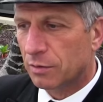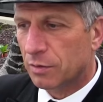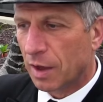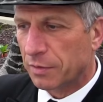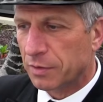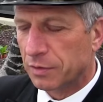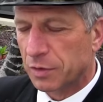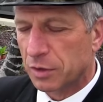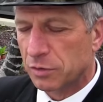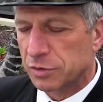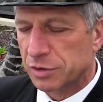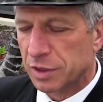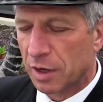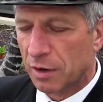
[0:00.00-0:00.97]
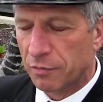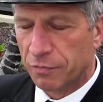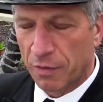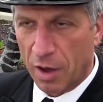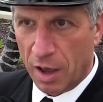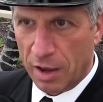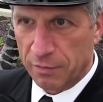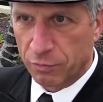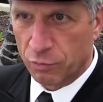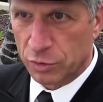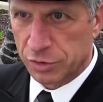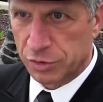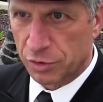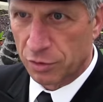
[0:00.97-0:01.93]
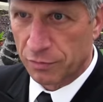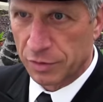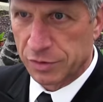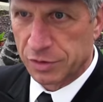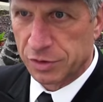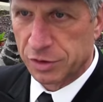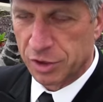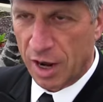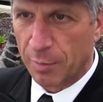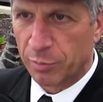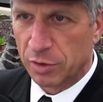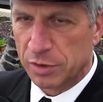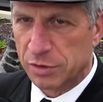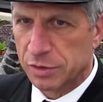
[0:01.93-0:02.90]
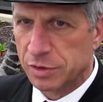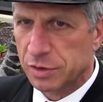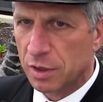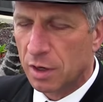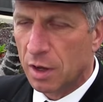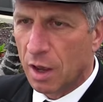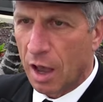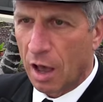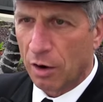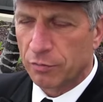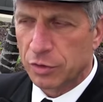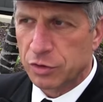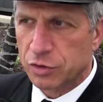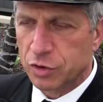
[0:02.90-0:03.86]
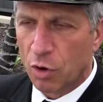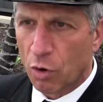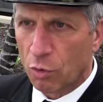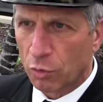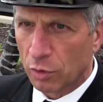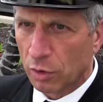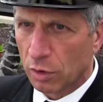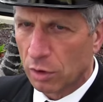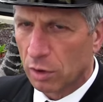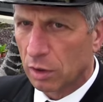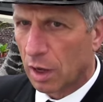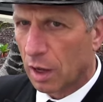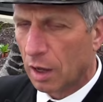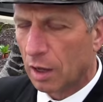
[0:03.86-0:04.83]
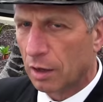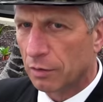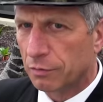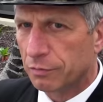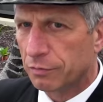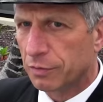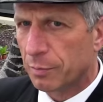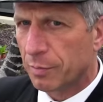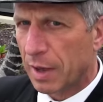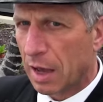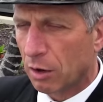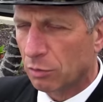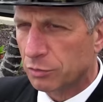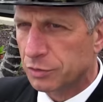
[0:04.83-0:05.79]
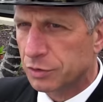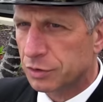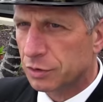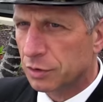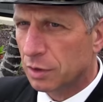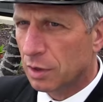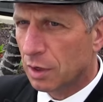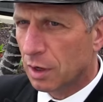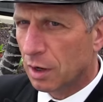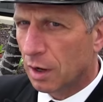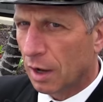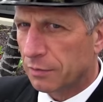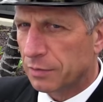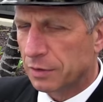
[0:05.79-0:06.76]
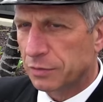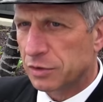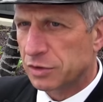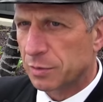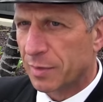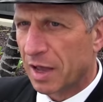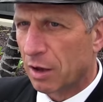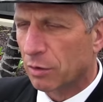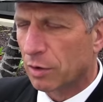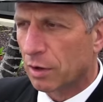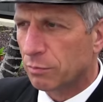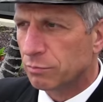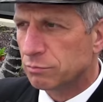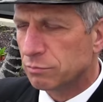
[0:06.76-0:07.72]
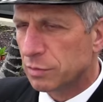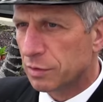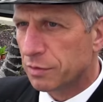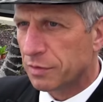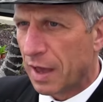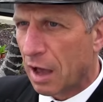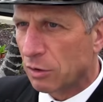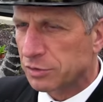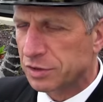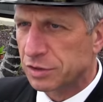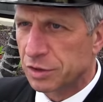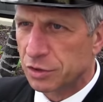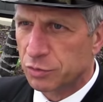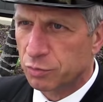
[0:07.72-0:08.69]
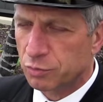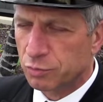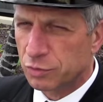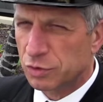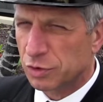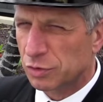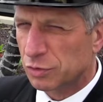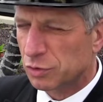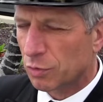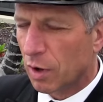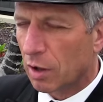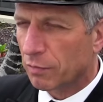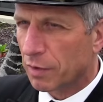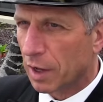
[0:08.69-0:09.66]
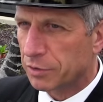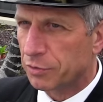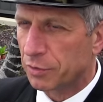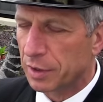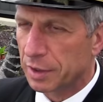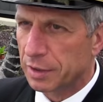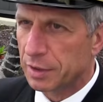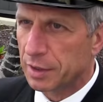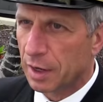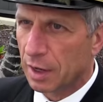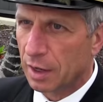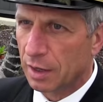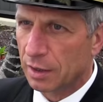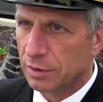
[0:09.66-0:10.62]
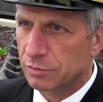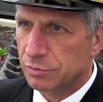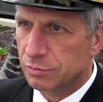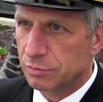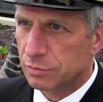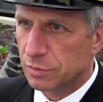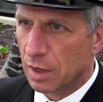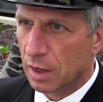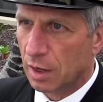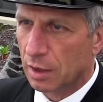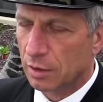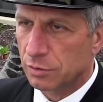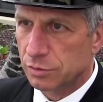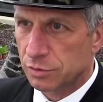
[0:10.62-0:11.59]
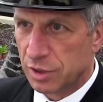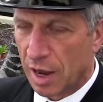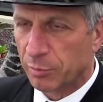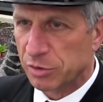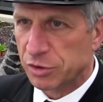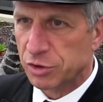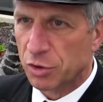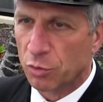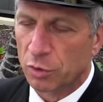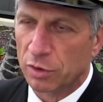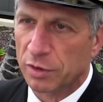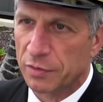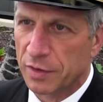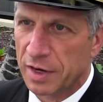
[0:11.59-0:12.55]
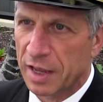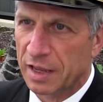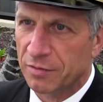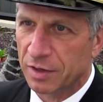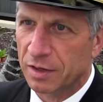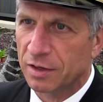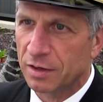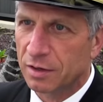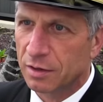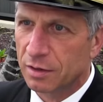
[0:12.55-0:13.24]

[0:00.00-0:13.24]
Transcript: I think there's 5 reservist chaplains out of a total of about, I think there's about 1,000 to 1,200 chaplains total in the Navy.